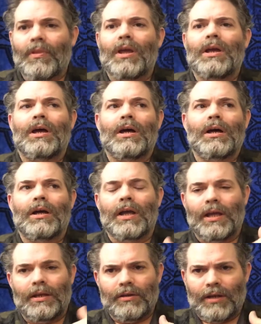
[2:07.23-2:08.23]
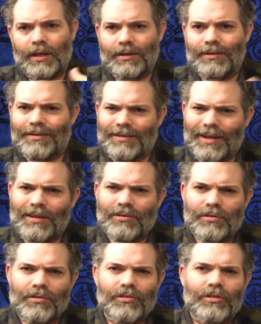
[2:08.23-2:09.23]
And
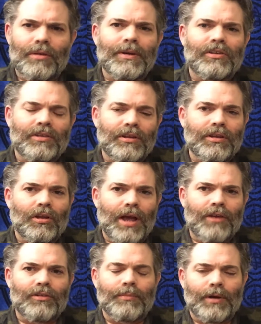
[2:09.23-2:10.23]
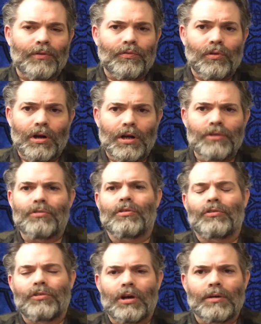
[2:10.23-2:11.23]
to some extent they'll ask about frauds, or
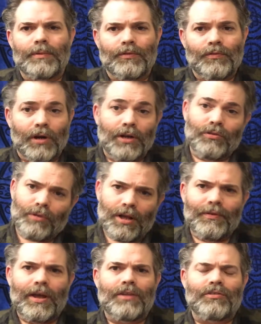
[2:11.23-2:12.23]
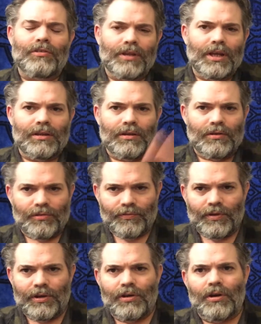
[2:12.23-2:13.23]
they'll talk about frauds. Well, I've answered that. There's
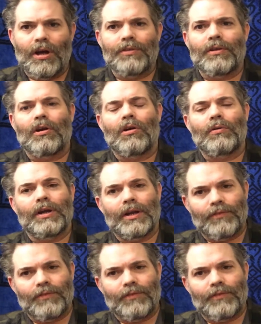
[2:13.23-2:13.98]
video out there already.